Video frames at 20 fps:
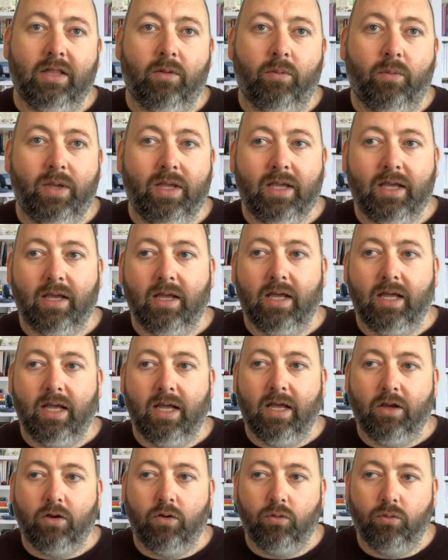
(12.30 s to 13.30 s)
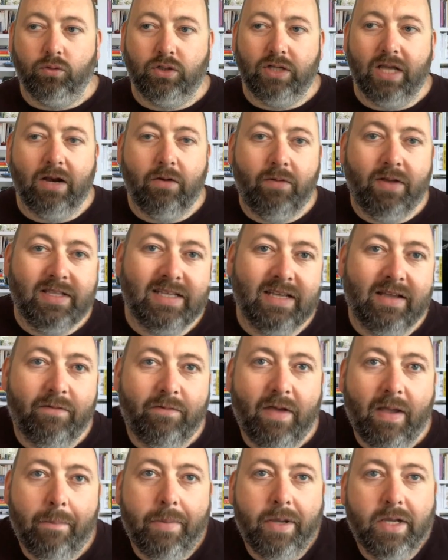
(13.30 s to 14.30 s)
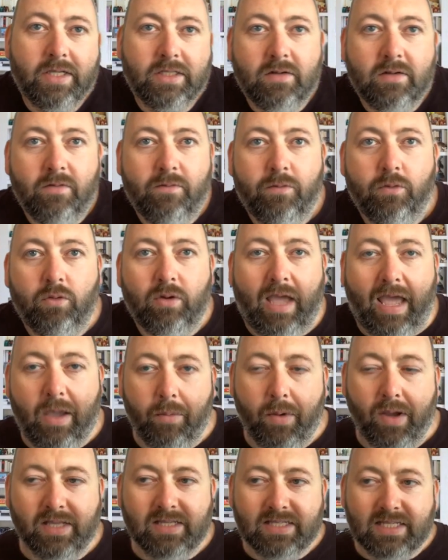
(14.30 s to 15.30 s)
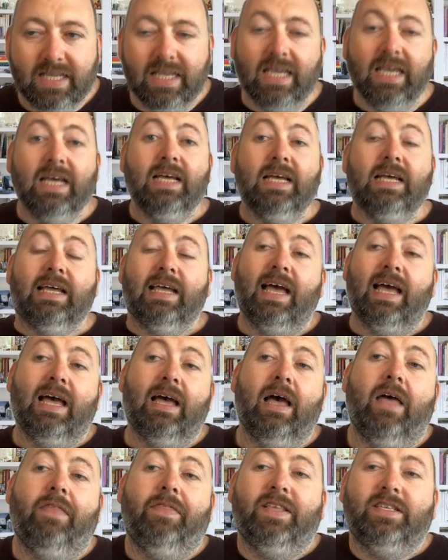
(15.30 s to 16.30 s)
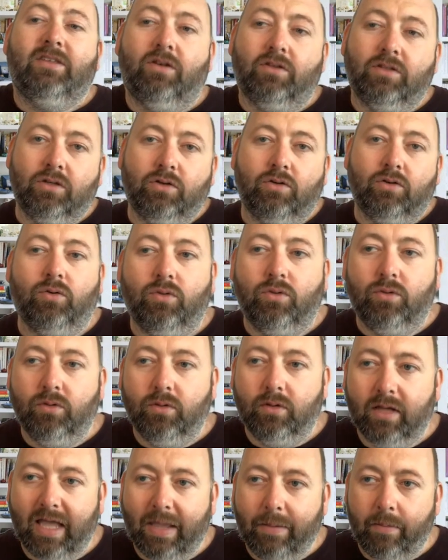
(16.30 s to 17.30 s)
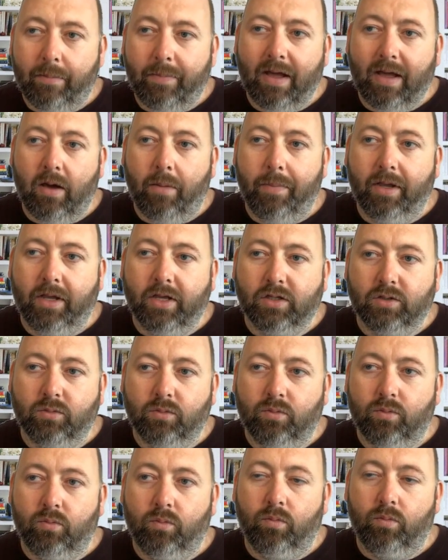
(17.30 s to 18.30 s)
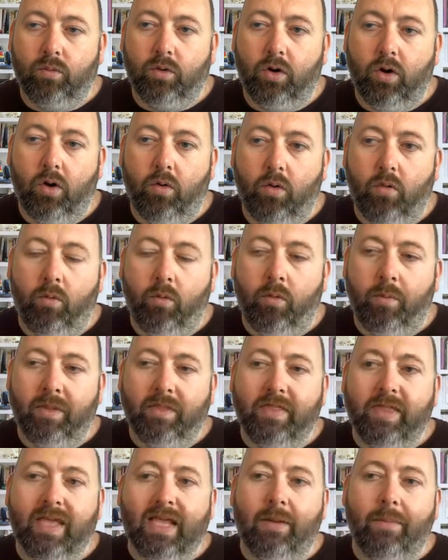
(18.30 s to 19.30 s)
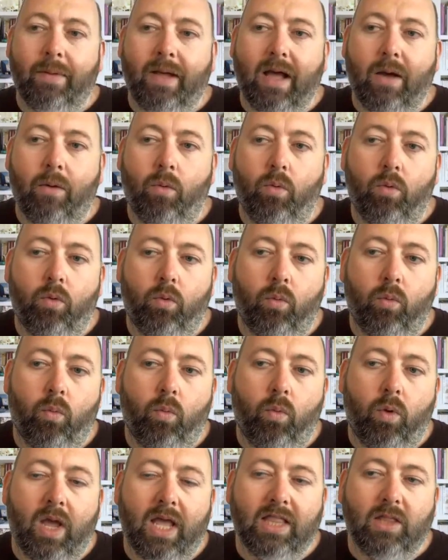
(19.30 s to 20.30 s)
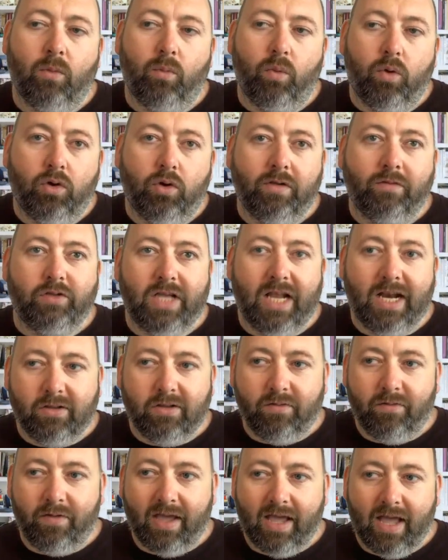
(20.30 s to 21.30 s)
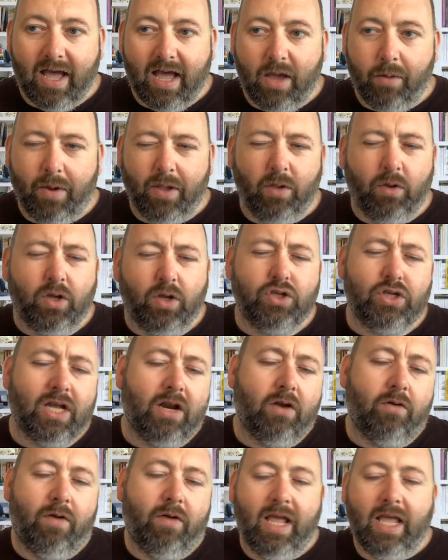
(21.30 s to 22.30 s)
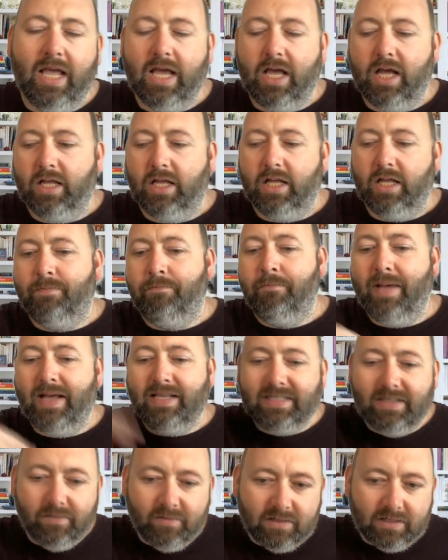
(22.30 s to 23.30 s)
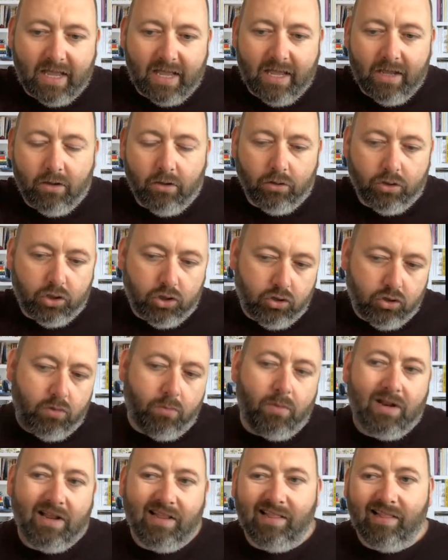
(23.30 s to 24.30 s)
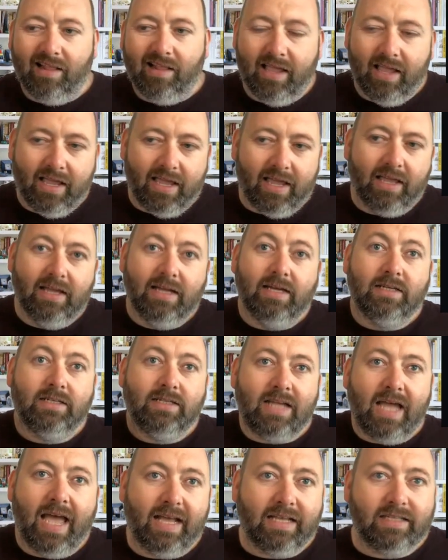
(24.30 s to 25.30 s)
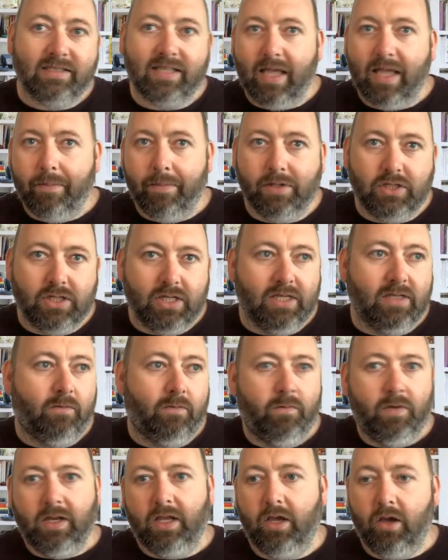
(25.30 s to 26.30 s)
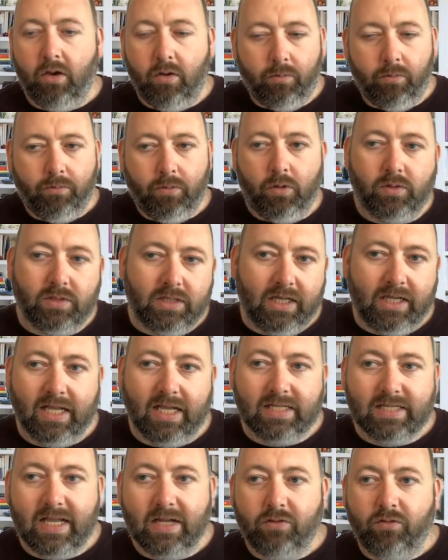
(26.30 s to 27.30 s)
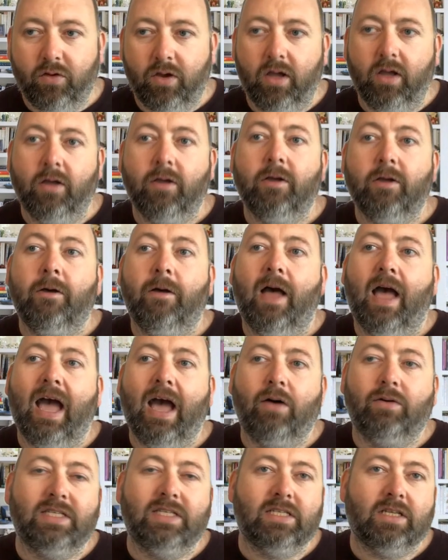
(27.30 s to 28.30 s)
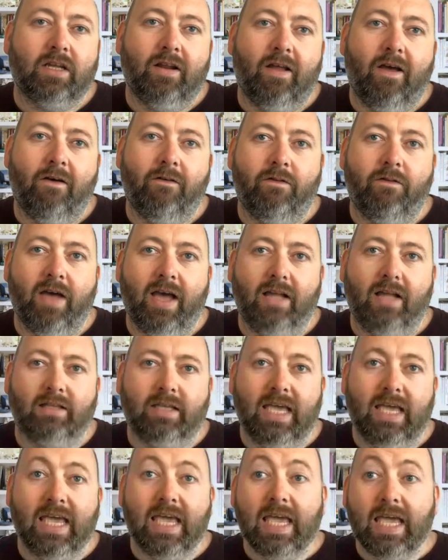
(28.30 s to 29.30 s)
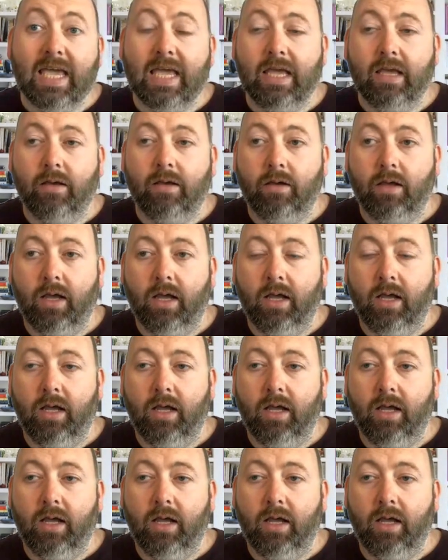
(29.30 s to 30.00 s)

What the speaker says: earlier in the week called Generating a Fake Person for KYC. And this article came about because, we've been thinking about in the world of generative AI where you can generate at massive scale, human-like text, images, video, music, etc. How is this going to affect key